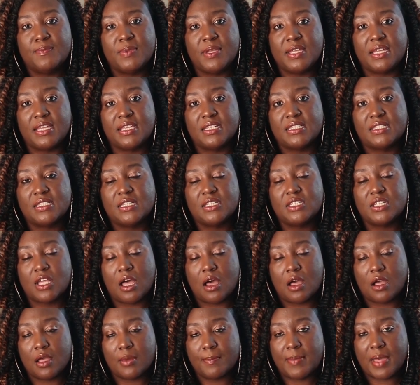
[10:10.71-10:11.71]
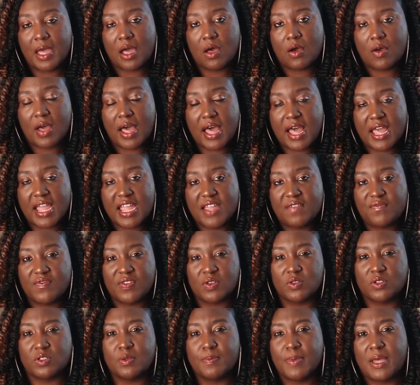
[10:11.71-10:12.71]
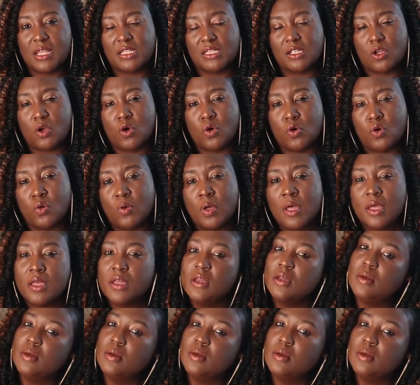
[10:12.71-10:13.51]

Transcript: begins to talk about how he feels about the whole